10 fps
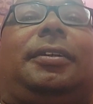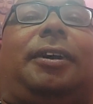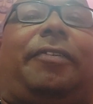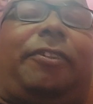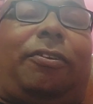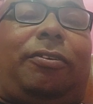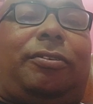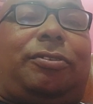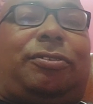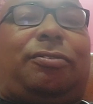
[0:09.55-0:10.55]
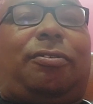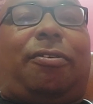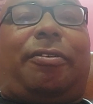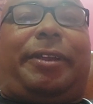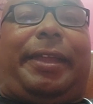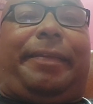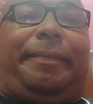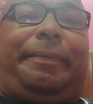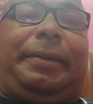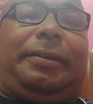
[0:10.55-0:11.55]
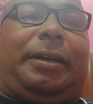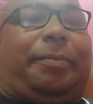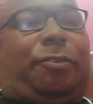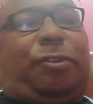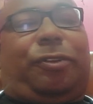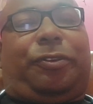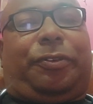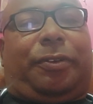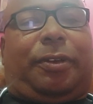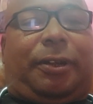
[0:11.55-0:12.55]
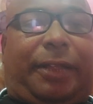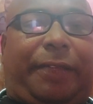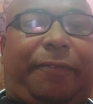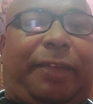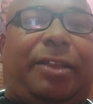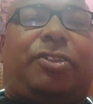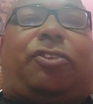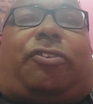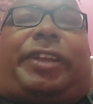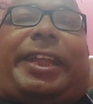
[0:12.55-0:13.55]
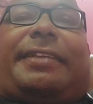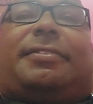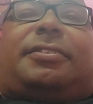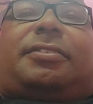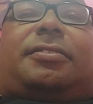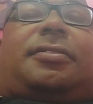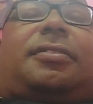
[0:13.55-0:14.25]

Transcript: After so long time, I'm going to give lecture on cancers.